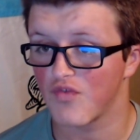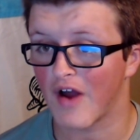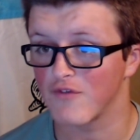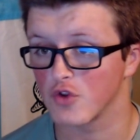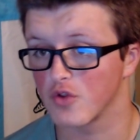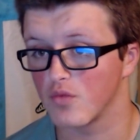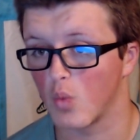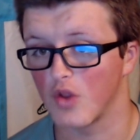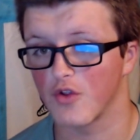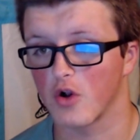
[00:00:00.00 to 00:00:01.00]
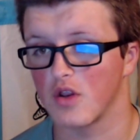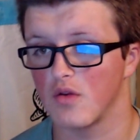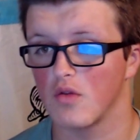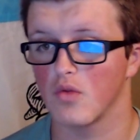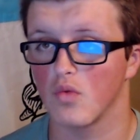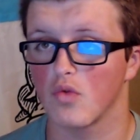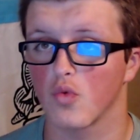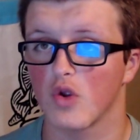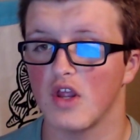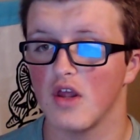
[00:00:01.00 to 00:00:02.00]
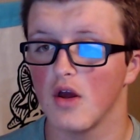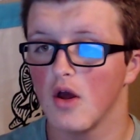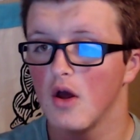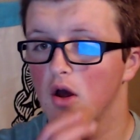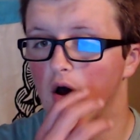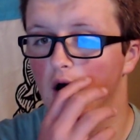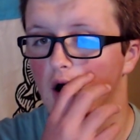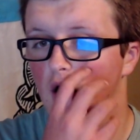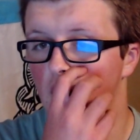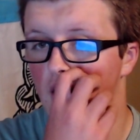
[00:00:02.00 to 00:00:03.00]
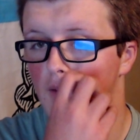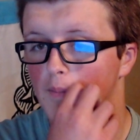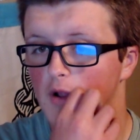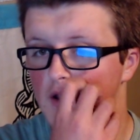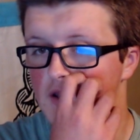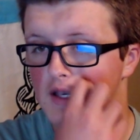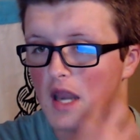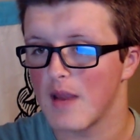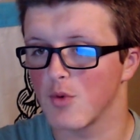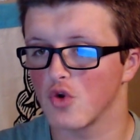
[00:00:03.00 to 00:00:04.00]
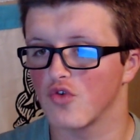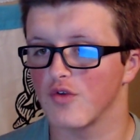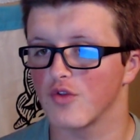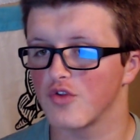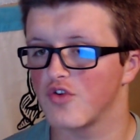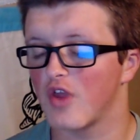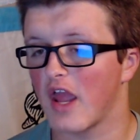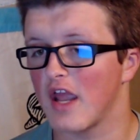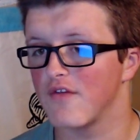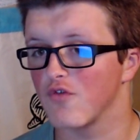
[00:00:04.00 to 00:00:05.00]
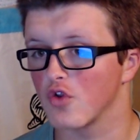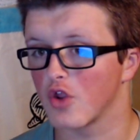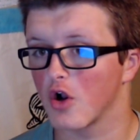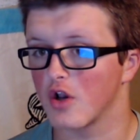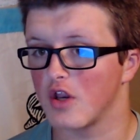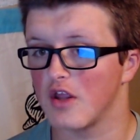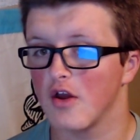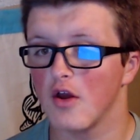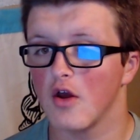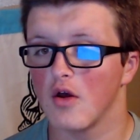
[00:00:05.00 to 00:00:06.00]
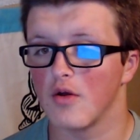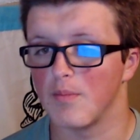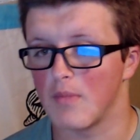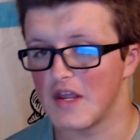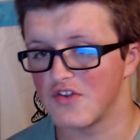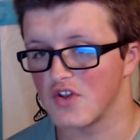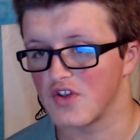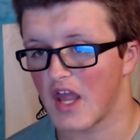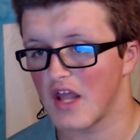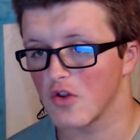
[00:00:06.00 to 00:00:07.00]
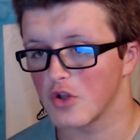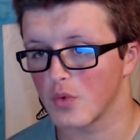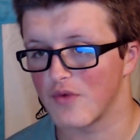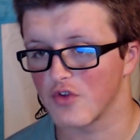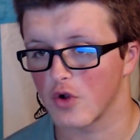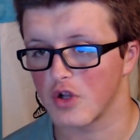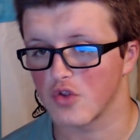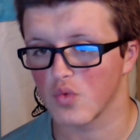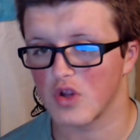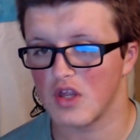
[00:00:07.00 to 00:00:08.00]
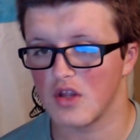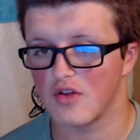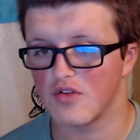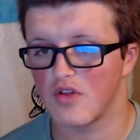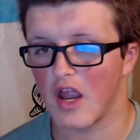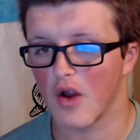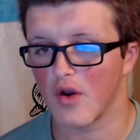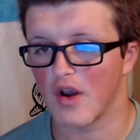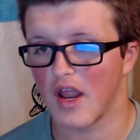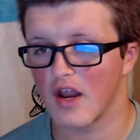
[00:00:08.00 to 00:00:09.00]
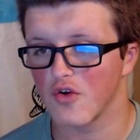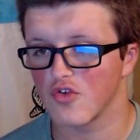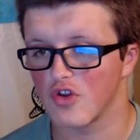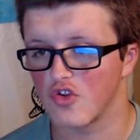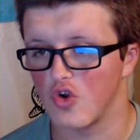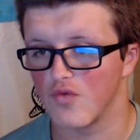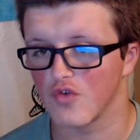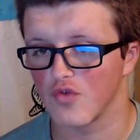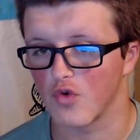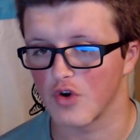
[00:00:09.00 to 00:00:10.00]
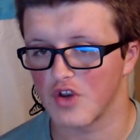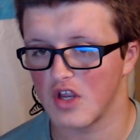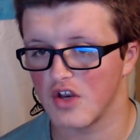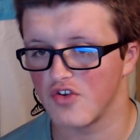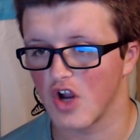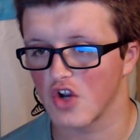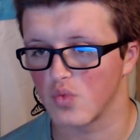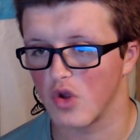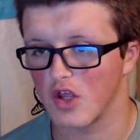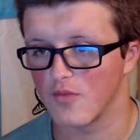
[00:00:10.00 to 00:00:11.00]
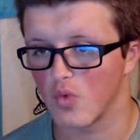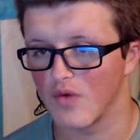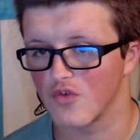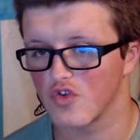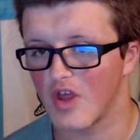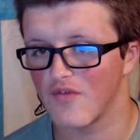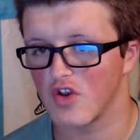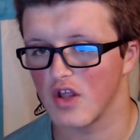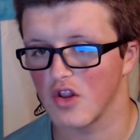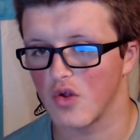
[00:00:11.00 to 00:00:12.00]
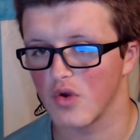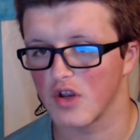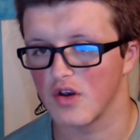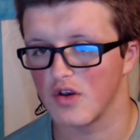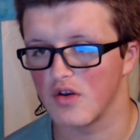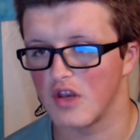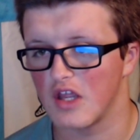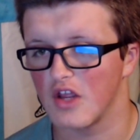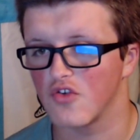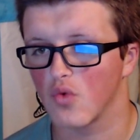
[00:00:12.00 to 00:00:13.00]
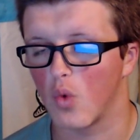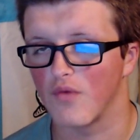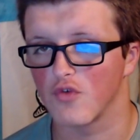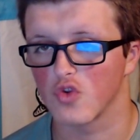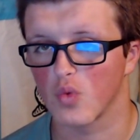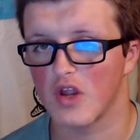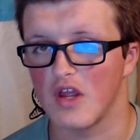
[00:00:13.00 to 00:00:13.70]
for 133. Malik Neighbors, 8 for 30. Mason Taylor, 3 for 33. Aaron Anderson, 2 for 14. Josh Williams, 1 for 7. And Logan Diggs, 1 for 3.